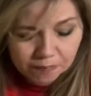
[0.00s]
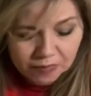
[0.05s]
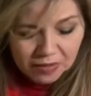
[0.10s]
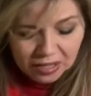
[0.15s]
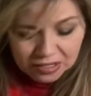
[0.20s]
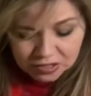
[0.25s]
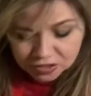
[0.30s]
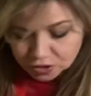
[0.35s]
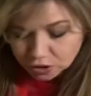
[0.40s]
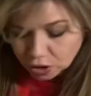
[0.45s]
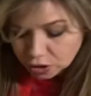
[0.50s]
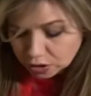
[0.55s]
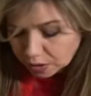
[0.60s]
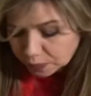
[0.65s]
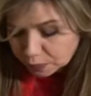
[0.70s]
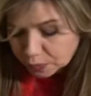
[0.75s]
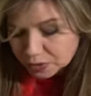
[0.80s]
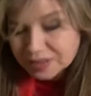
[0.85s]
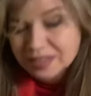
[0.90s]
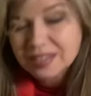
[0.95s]
It started off
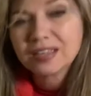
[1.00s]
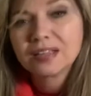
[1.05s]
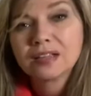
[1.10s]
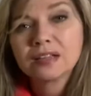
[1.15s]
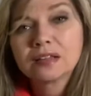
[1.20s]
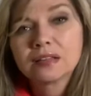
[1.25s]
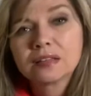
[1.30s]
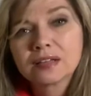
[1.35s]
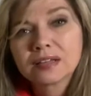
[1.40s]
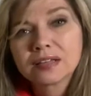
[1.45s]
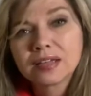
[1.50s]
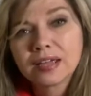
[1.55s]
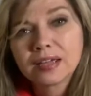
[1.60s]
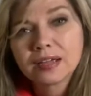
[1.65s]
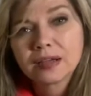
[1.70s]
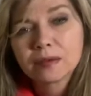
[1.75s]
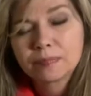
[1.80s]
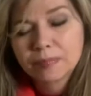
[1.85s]
with the King of